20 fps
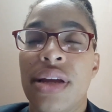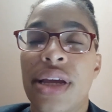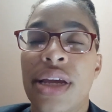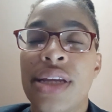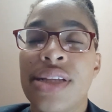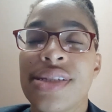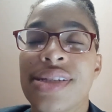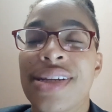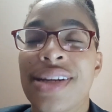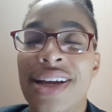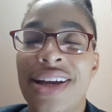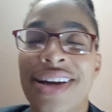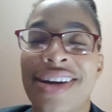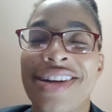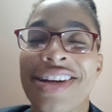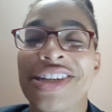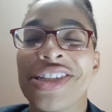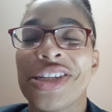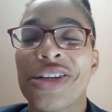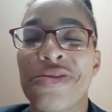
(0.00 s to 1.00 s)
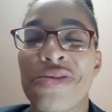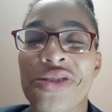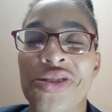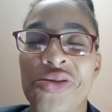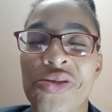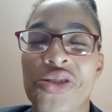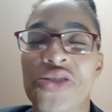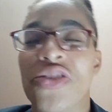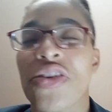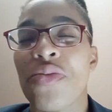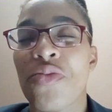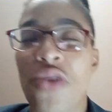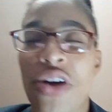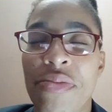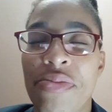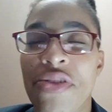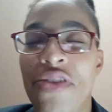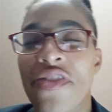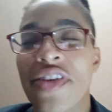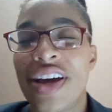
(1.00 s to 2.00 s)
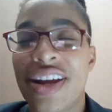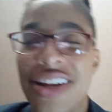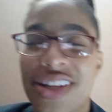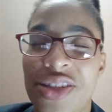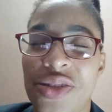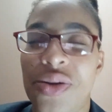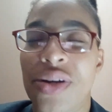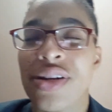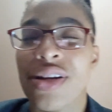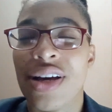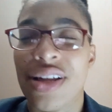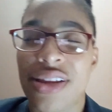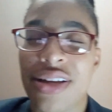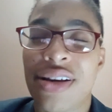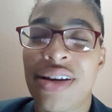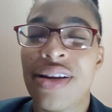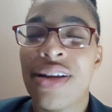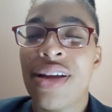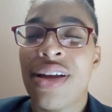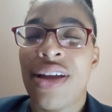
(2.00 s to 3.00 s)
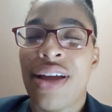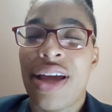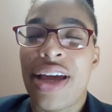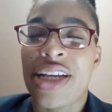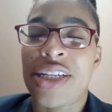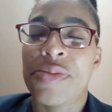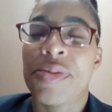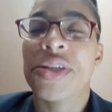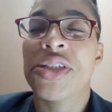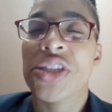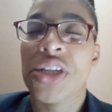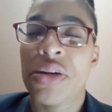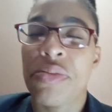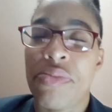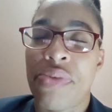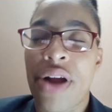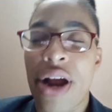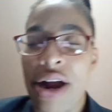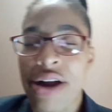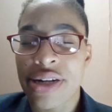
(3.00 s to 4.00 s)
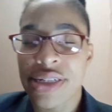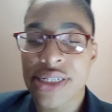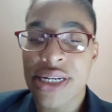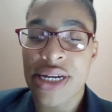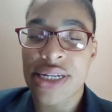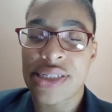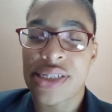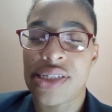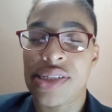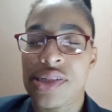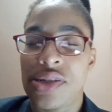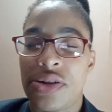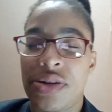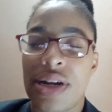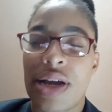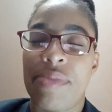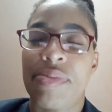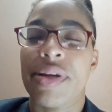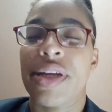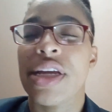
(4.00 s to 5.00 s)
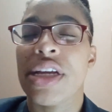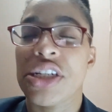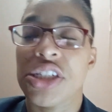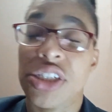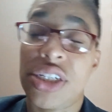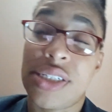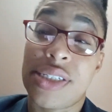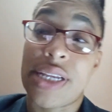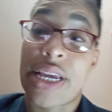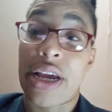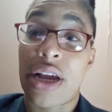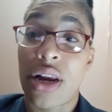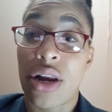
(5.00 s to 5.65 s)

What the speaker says: internet connection will switch from one provider to another, especially in prioritizing certain applications like